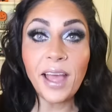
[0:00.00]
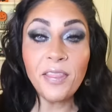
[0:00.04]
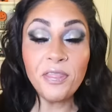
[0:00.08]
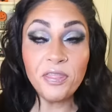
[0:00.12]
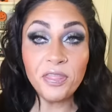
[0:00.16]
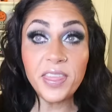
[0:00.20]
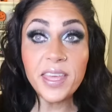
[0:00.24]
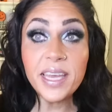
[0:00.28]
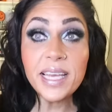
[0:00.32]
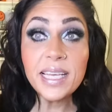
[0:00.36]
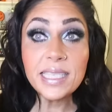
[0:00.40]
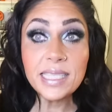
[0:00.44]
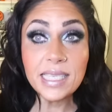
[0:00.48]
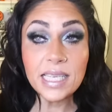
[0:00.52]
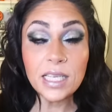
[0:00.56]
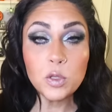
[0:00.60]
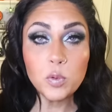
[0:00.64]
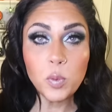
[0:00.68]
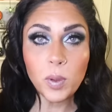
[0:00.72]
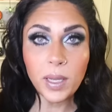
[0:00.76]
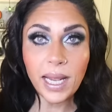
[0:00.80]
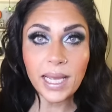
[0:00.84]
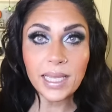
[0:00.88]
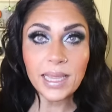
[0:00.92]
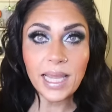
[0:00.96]
And this is
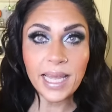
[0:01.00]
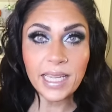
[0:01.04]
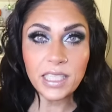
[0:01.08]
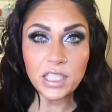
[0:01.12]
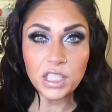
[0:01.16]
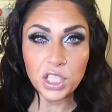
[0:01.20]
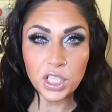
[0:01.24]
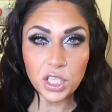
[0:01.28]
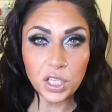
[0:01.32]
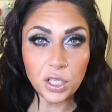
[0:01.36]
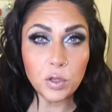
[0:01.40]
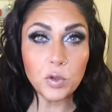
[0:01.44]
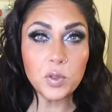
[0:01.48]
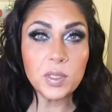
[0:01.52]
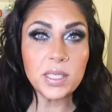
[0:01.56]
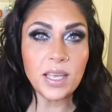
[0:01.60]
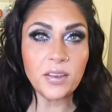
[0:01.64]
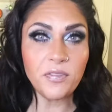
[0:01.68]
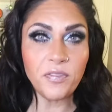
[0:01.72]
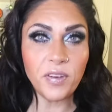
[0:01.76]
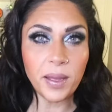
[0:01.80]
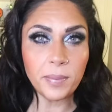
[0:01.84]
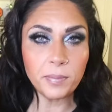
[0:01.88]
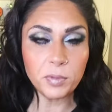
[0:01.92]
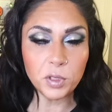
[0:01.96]
what I like to use
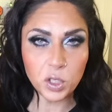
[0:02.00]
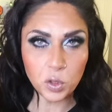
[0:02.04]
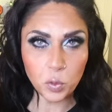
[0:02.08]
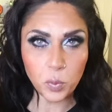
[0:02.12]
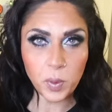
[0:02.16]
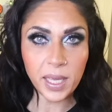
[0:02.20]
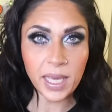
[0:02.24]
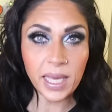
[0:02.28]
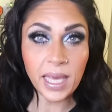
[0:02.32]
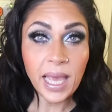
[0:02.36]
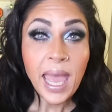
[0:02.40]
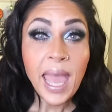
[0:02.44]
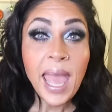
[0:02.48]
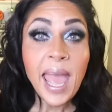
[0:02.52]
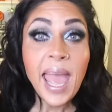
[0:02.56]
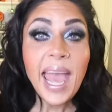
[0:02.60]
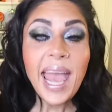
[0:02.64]
if I'm doing